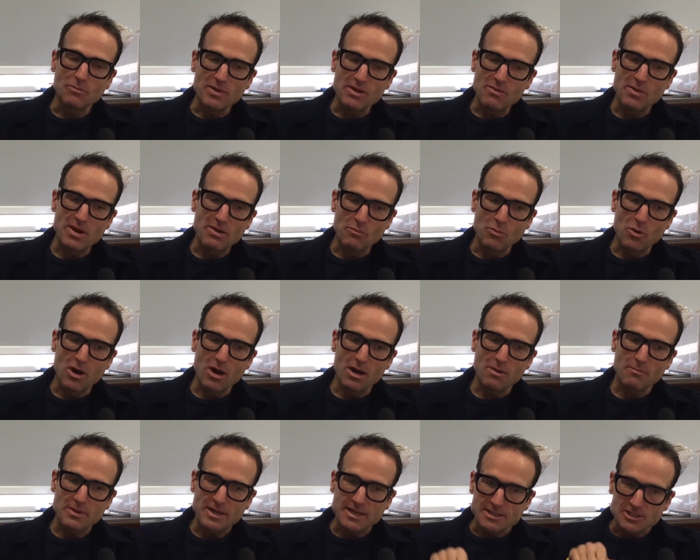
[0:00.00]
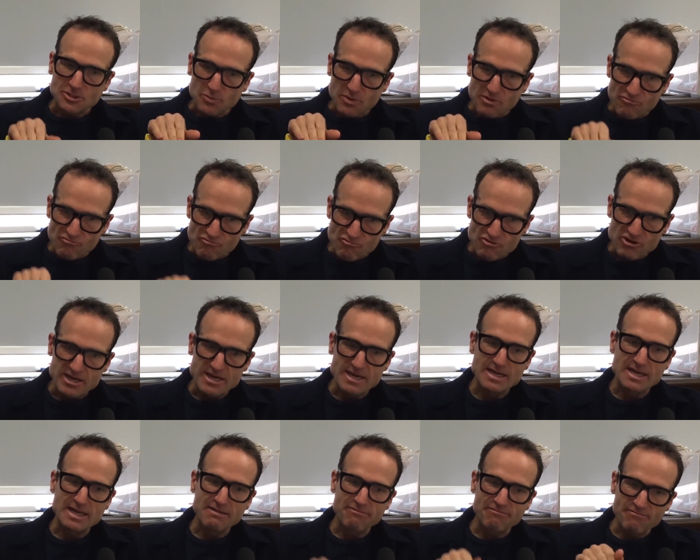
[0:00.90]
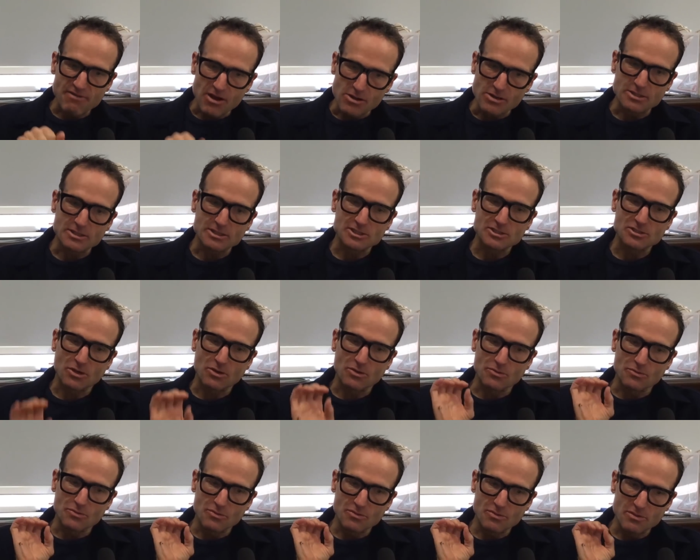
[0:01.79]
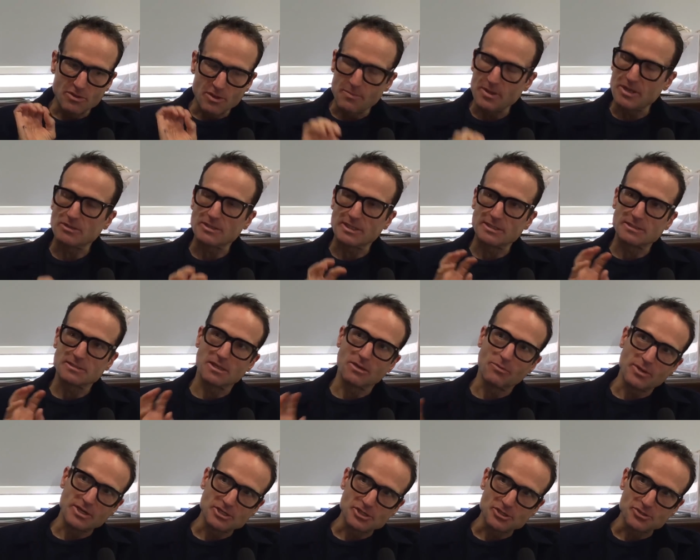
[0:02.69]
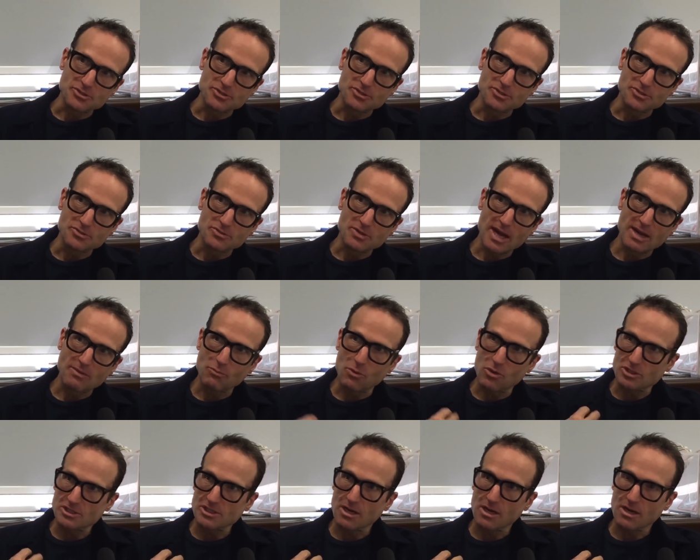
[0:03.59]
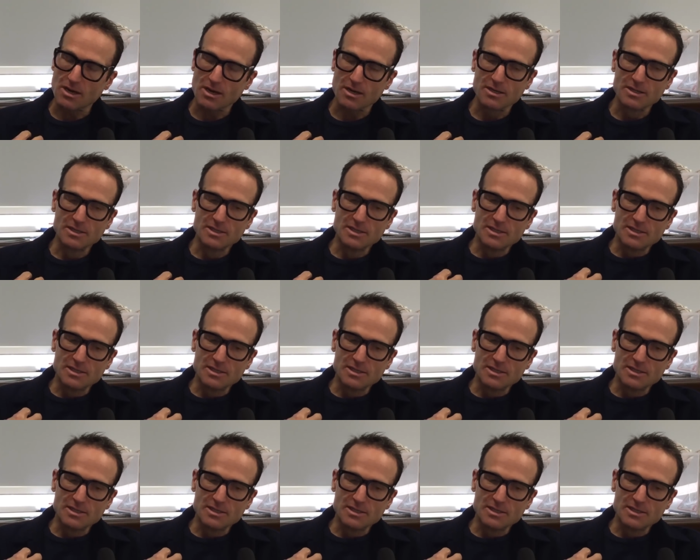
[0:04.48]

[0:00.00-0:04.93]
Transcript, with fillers: we win work because we're really focused on the buildings that we do and what our